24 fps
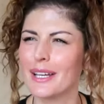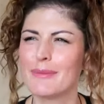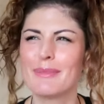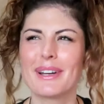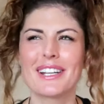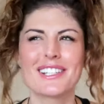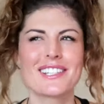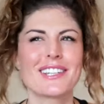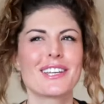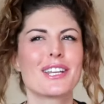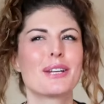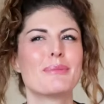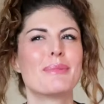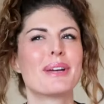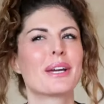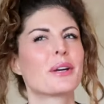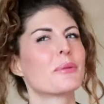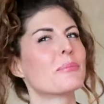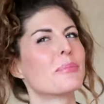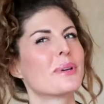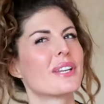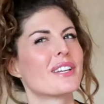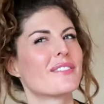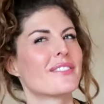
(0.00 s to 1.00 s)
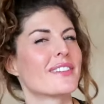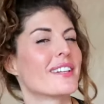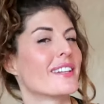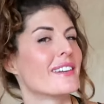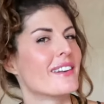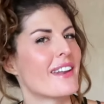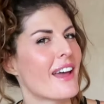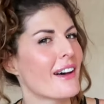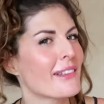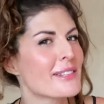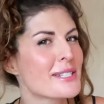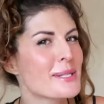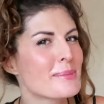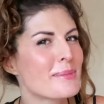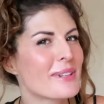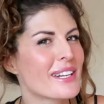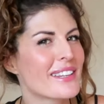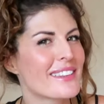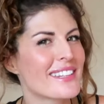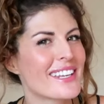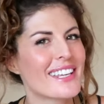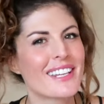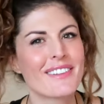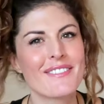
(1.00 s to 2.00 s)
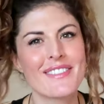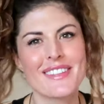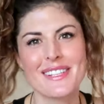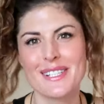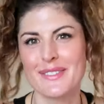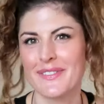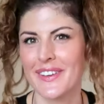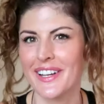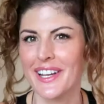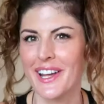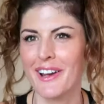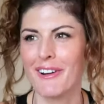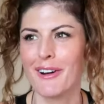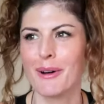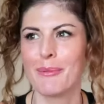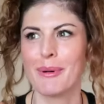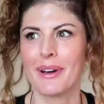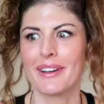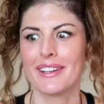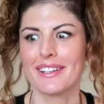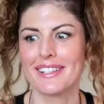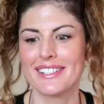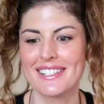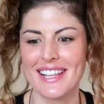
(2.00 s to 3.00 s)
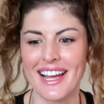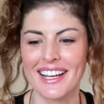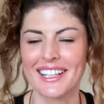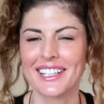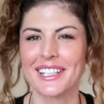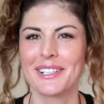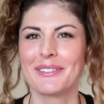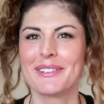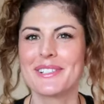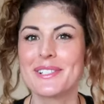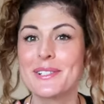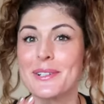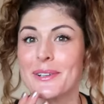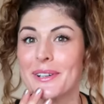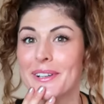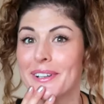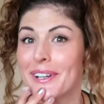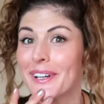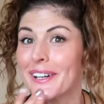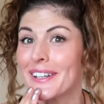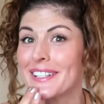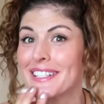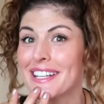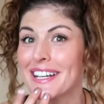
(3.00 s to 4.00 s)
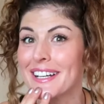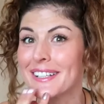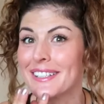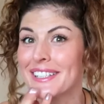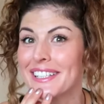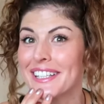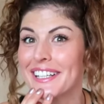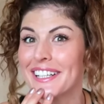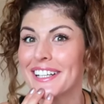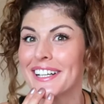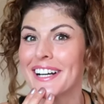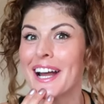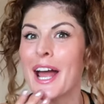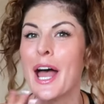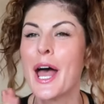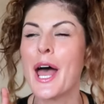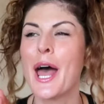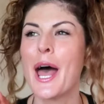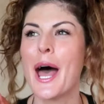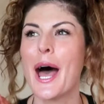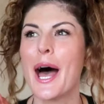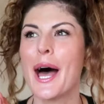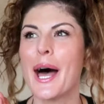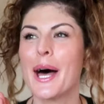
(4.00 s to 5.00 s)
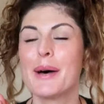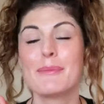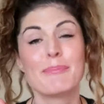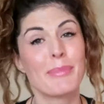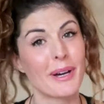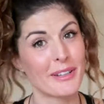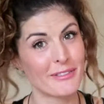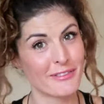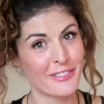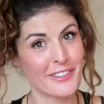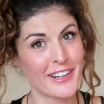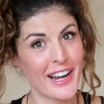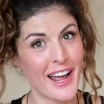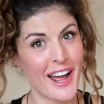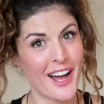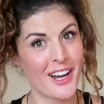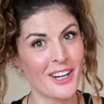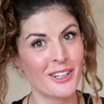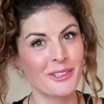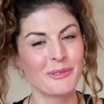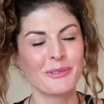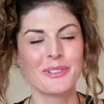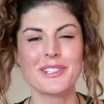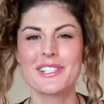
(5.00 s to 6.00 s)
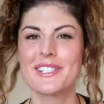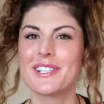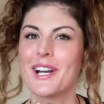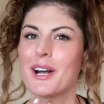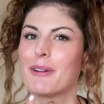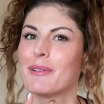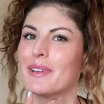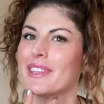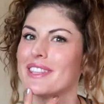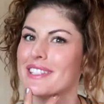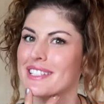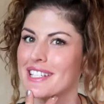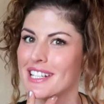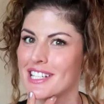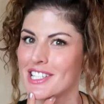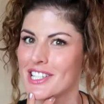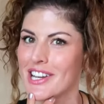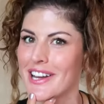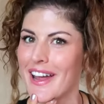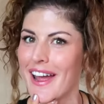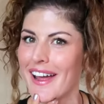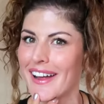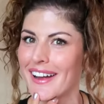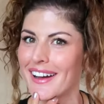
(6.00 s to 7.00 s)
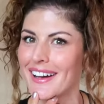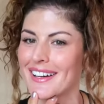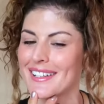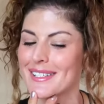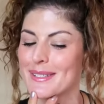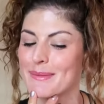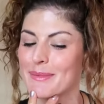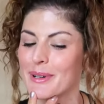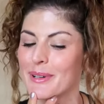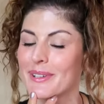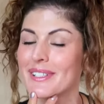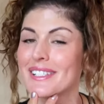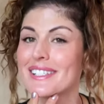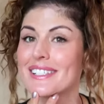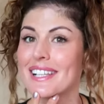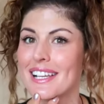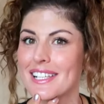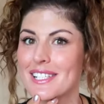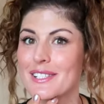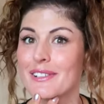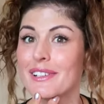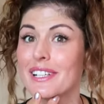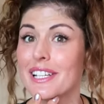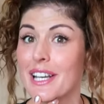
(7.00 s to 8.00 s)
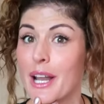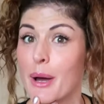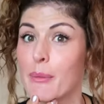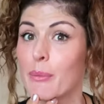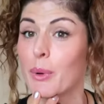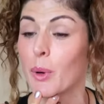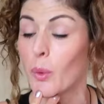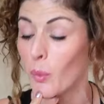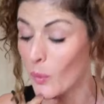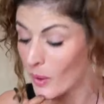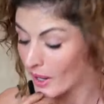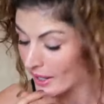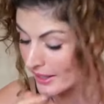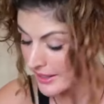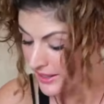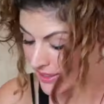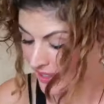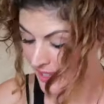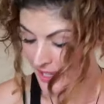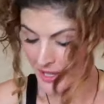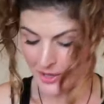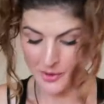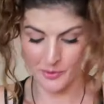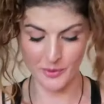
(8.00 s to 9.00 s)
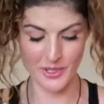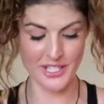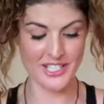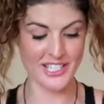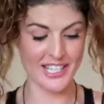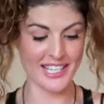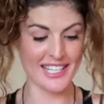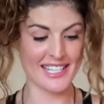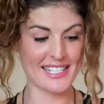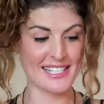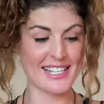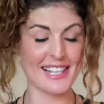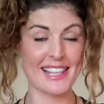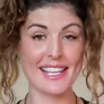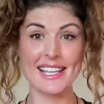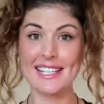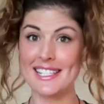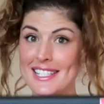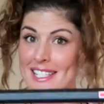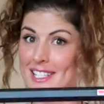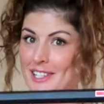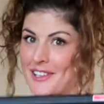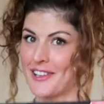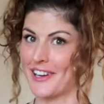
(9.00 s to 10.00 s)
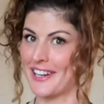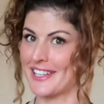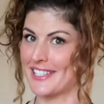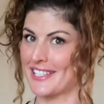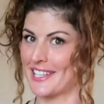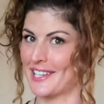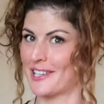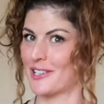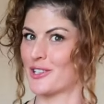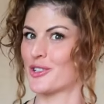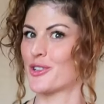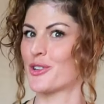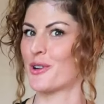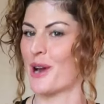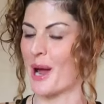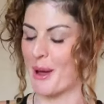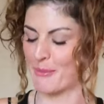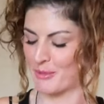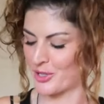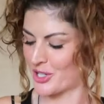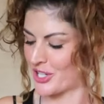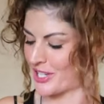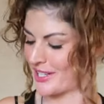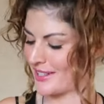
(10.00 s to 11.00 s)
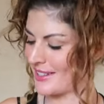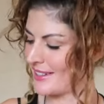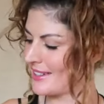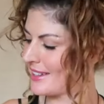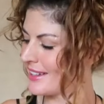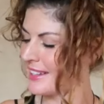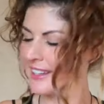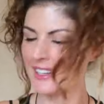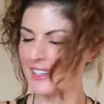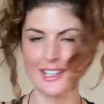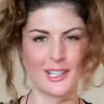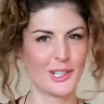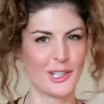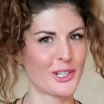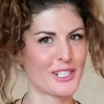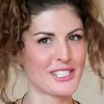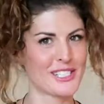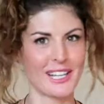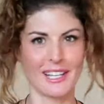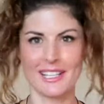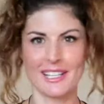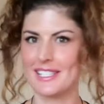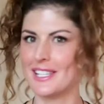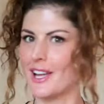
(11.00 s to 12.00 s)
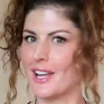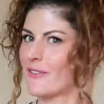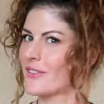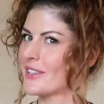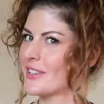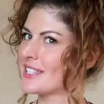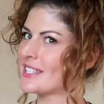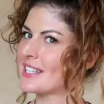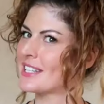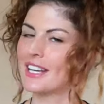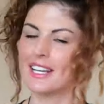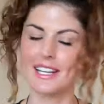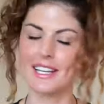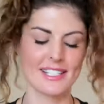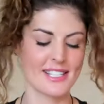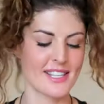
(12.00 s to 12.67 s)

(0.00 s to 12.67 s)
I'm actually gonna make a bit of an announcement at the end of this video about exactly what's going on down here, but for now, we'll start with DJI Osmo accessory number one, which is this crazy contraption. Looks like a selfie stick.